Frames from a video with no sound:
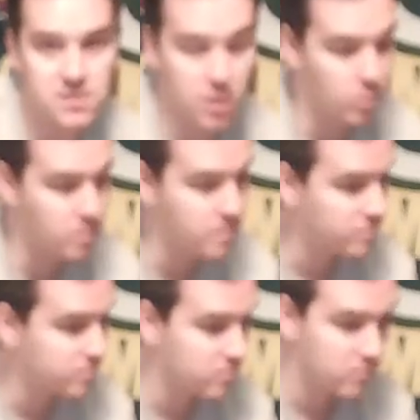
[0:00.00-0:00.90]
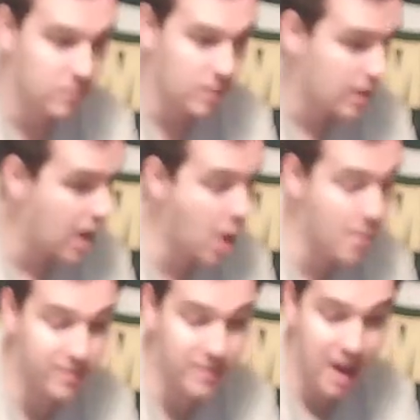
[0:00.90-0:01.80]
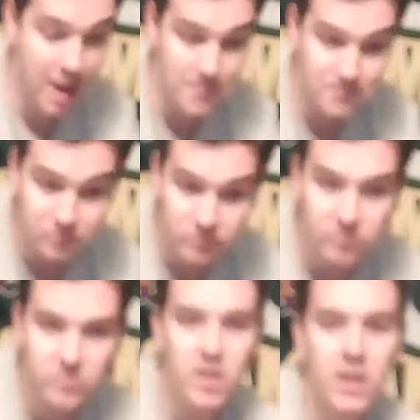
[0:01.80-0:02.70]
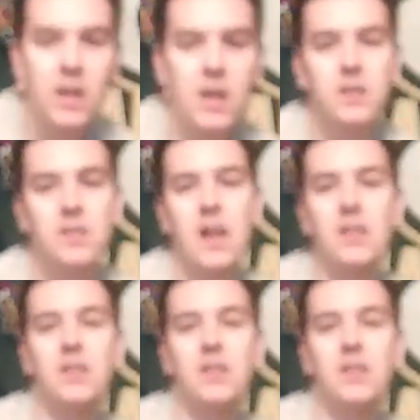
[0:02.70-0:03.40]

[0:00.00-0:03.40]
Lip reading: So how about that? Then